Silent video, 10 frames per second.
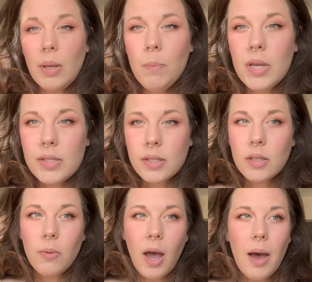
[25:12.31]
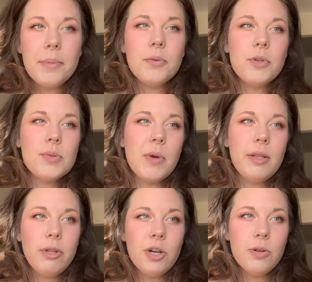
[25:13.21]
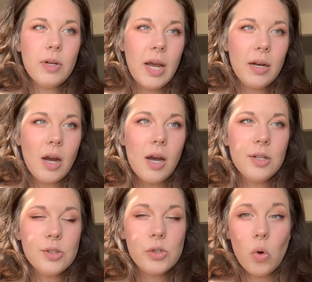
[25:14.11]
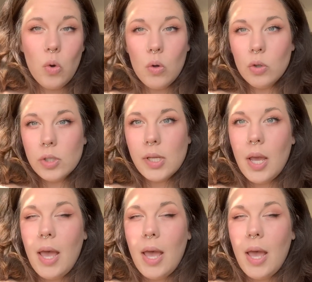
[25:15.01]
Basically what happened was my loan had gotten sold